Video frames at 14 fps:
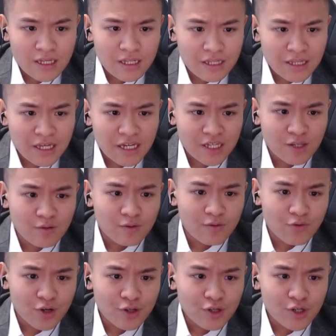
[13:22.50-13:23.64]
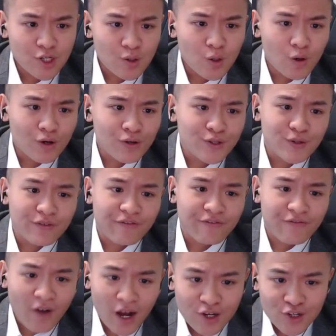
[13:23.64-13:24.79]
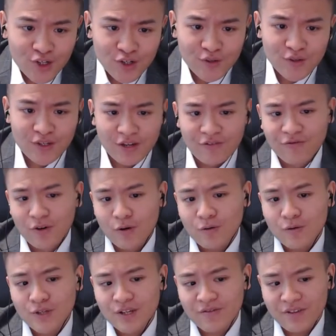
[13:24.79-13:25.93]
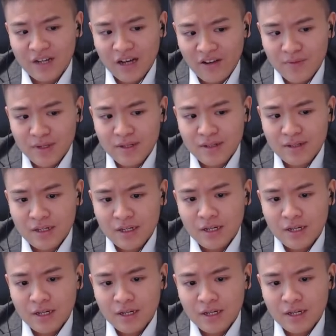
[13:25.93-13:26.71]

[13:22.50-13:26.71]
Next, we're going to go on to the functions and roles of government.